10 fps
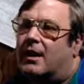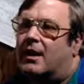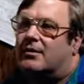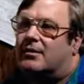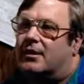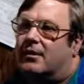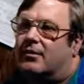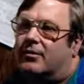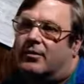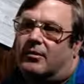It
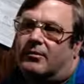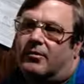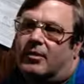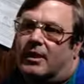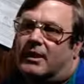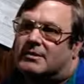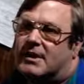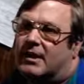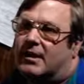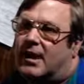lives for at least
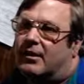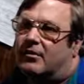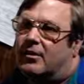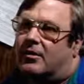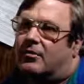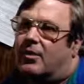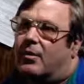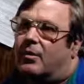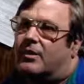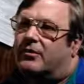10 days on a dry
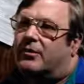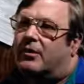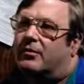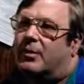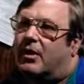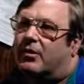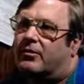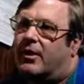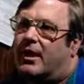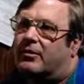windowsill in Paris,
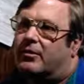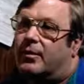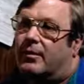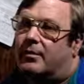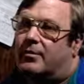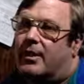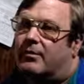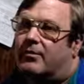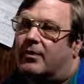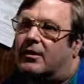France, as published by the
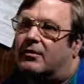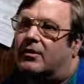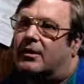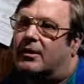French